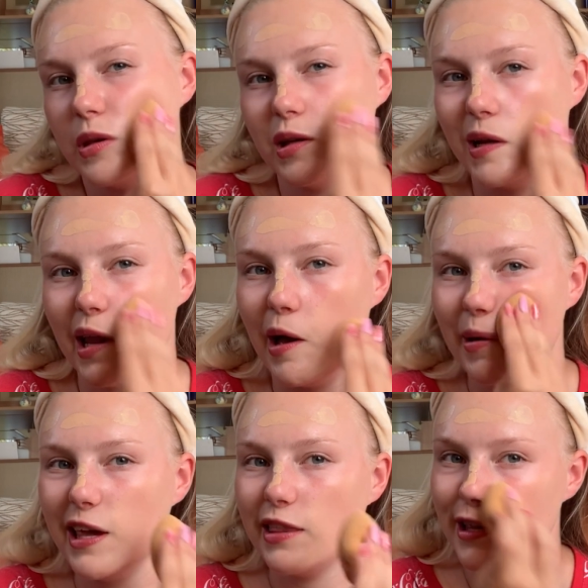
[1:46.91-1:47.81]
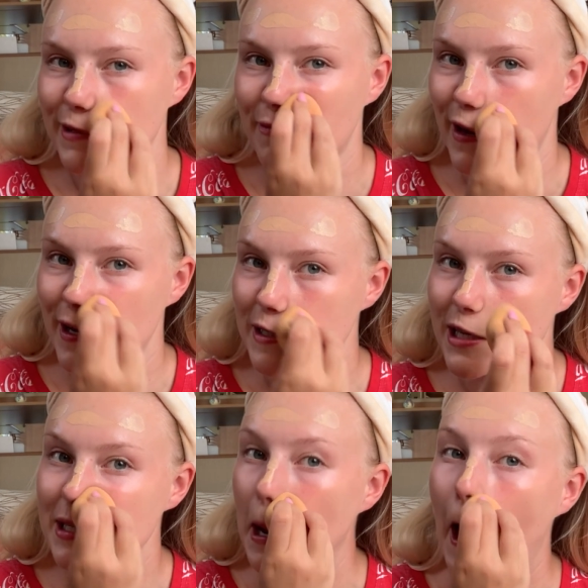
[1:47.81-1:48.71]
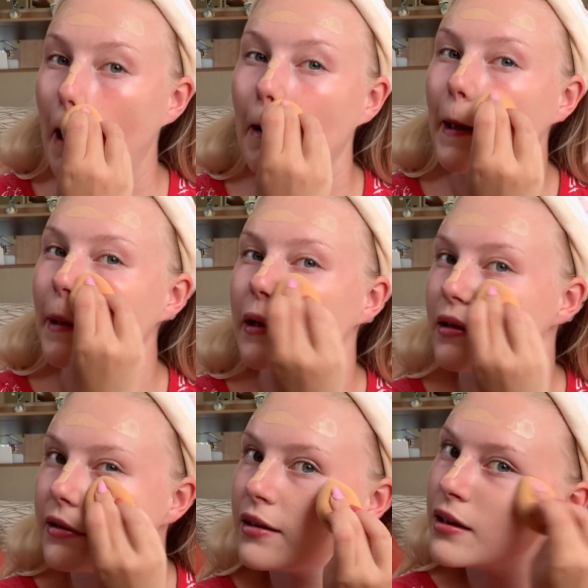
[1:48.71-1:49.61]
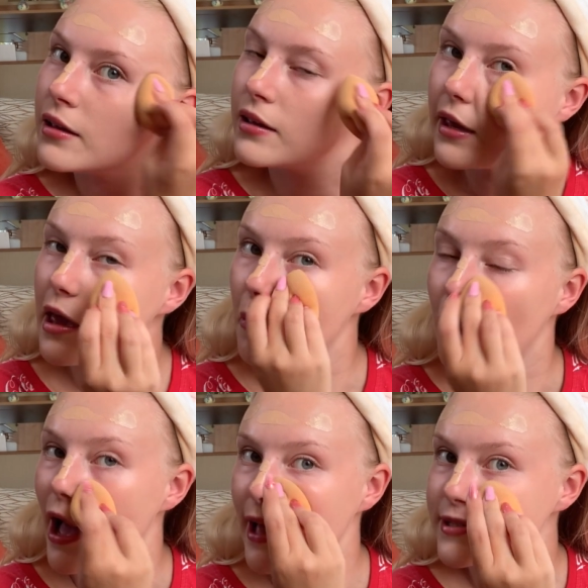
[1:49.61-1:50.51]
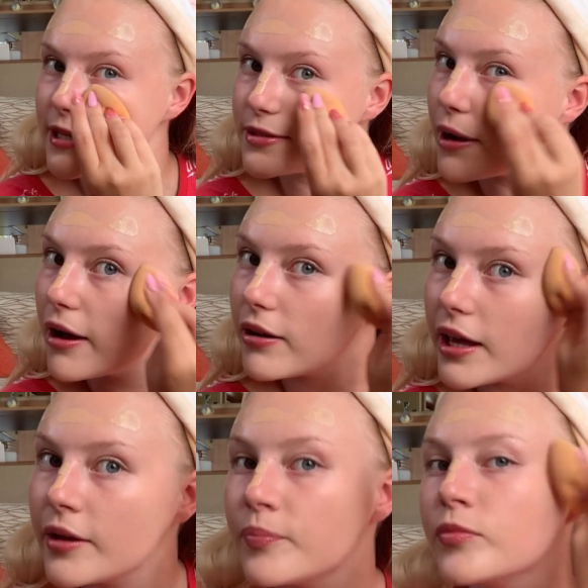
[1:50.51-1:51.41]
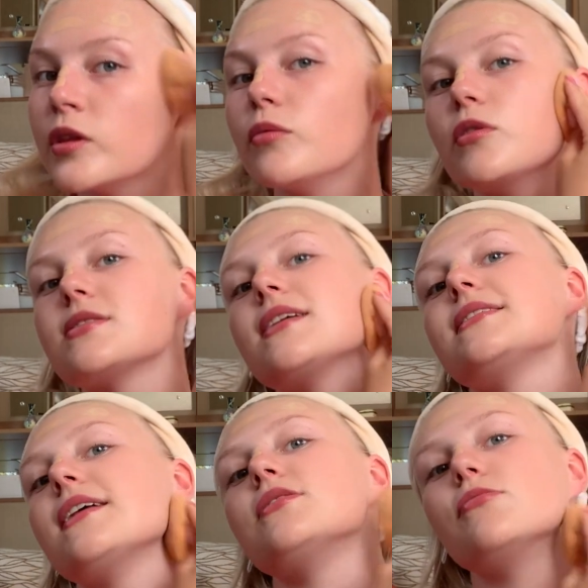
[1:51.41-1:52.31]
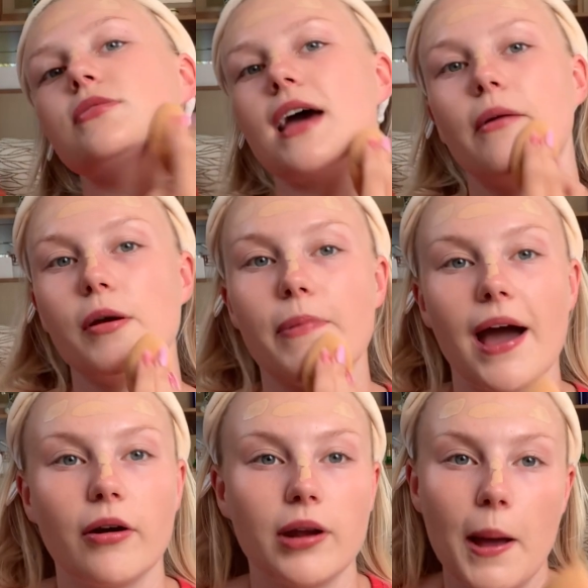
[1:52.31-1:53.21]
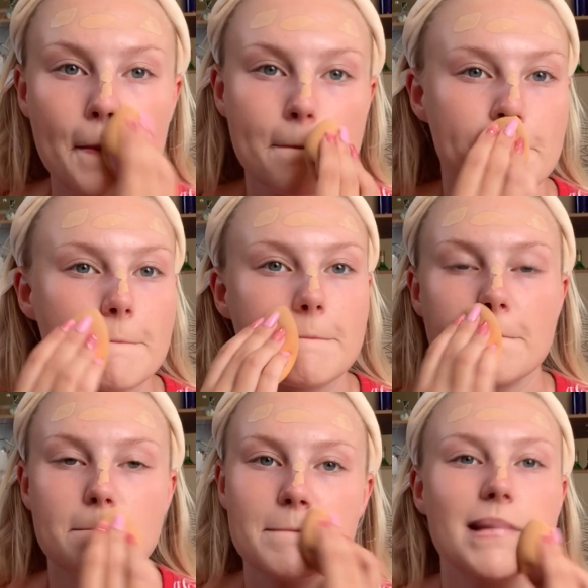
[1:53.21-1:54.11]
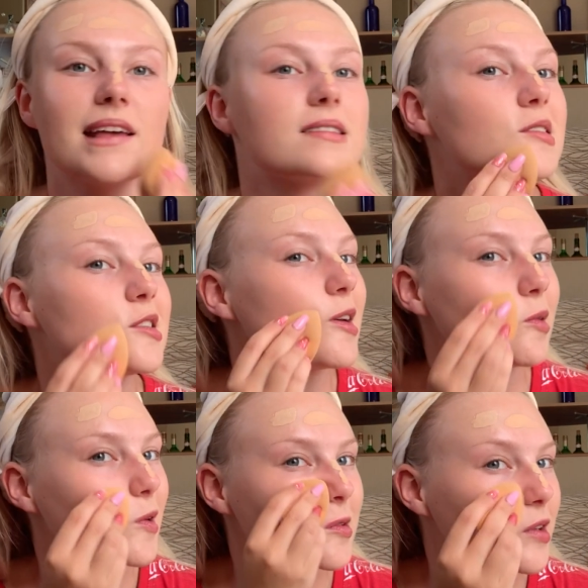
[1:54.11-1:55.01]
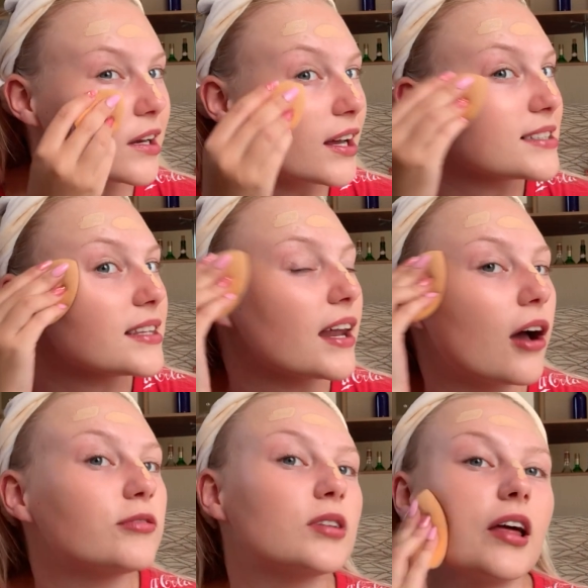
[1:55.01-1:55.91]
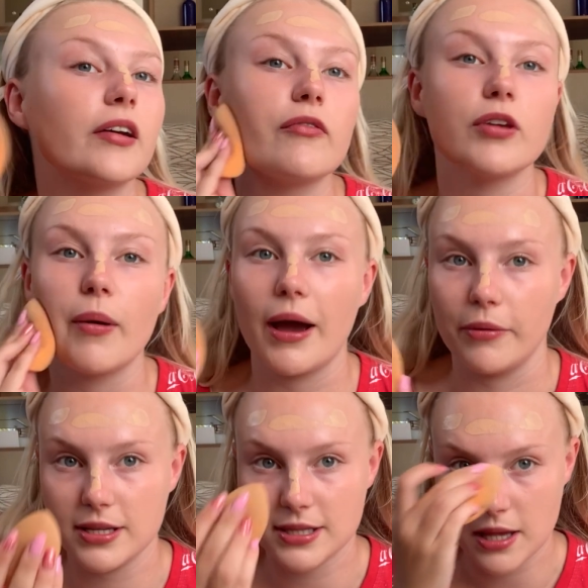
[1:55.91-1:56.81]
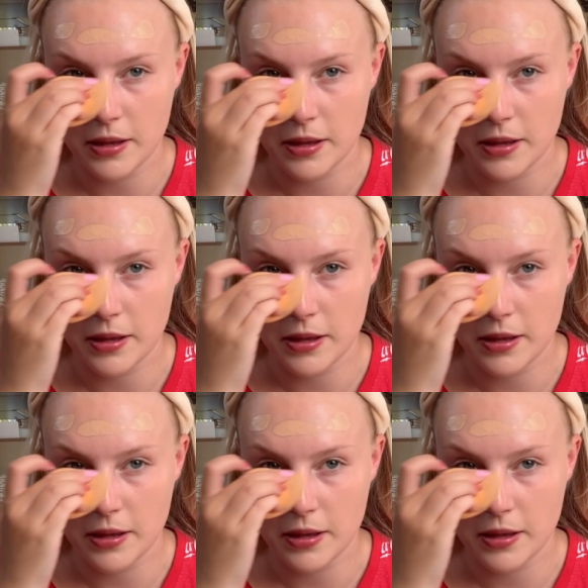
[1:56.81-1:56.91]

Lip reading: glowy this finish is and how like it wears as well. Like once I set it all down with powder, it still looks really nice, and then after like a few hours